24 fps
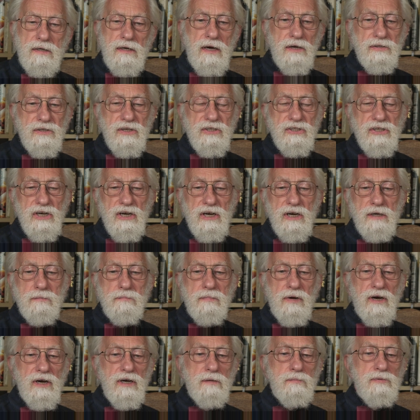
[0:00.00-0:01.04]
At the time,
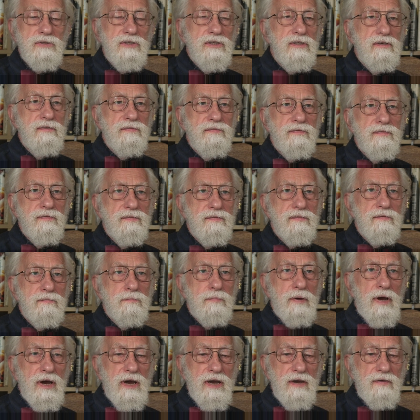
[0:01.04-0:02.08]
I observed
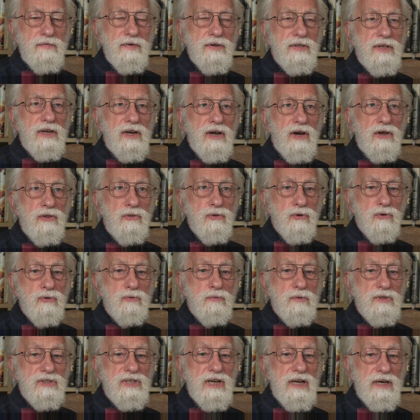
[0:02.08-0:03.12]
behavior that I thought
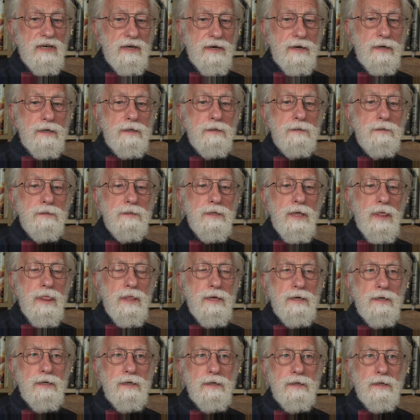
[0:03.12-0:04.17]
was lying.
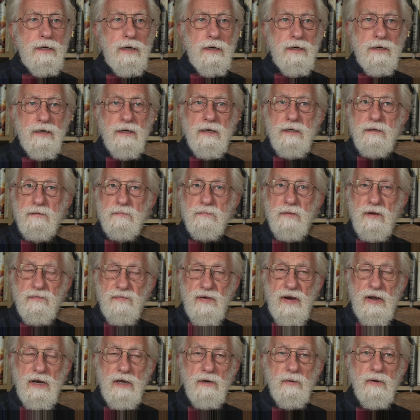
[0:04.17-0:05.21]
I
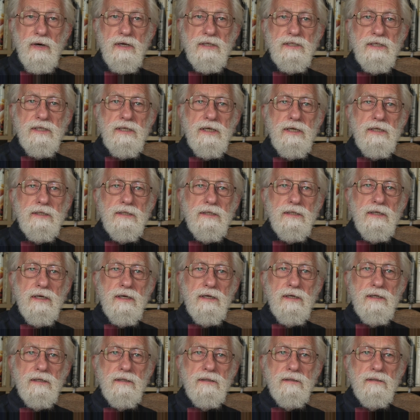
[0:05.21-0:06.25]
evaluated it,
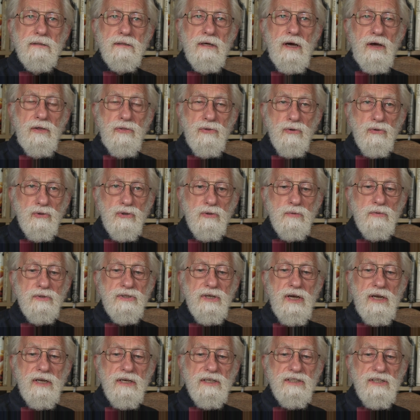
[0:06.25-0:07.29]
I thought it was
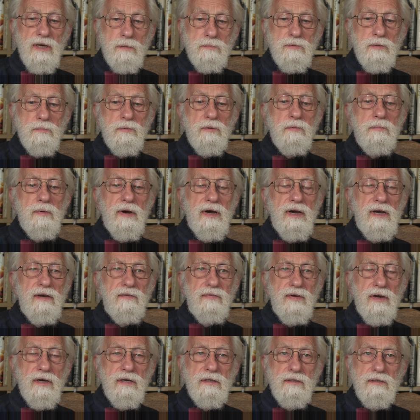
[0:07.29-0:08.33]
unacceptable
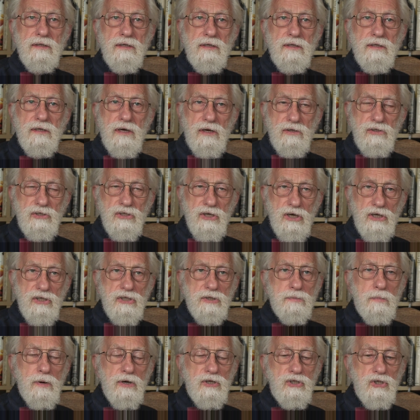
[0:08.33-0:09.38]
behavior, and
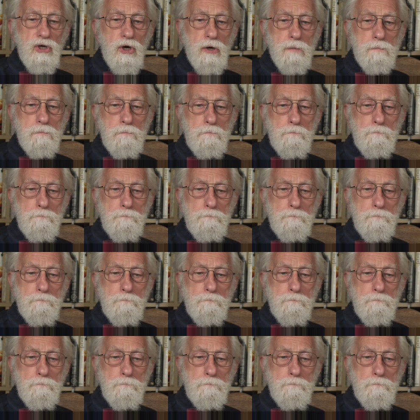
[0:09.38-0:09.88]
changed my job.